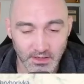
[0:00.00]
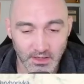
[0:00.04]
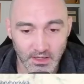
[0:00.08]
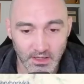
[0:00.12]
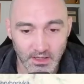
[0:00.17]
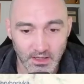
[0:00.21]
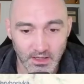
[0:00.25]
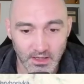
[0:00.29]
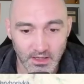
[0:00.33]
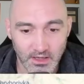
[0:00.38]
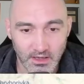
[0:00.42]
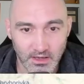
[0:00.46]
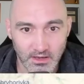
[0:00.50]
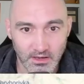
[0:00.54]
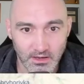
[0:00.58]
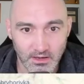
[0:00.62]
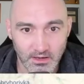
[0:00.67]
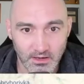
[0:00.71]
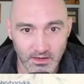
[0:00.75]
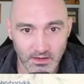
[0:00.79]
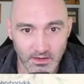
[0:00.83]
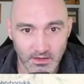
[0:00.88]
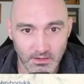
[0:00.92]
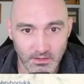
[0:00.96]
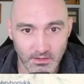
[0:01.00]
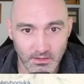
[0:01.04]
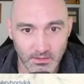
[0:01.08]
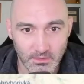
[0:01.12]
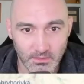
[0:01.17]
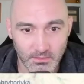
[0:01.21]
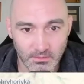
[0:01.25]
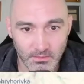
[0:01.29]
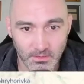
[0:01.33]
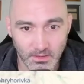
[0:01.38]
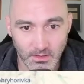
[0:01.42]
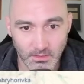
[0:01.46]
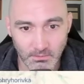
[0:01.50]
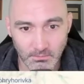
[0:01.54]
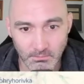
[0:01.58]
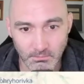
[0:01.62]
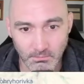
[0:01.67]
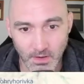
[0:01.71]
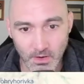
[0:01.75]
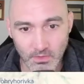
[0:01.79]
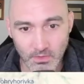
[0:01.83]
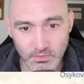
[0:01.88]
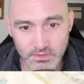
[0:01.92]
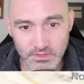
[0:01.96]
uh,
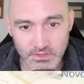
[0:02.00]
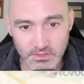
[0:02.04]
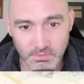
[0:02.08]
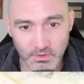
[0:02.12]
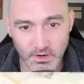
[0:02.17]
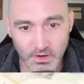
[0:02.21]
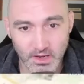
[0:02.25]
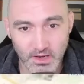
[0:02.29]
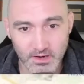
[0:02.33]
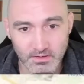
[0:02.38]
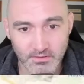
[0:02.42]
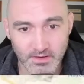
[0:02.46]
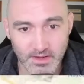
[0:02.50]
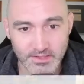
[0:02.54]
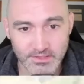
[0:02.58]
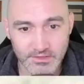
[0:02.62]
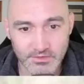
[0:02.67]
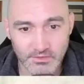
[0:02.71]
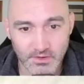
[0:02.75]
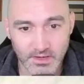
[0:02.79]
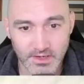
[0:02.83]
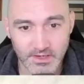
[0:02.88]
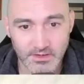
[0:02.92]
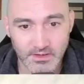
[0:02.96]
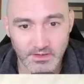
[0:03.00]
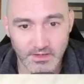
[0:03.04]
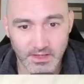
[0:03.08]
most progress, right?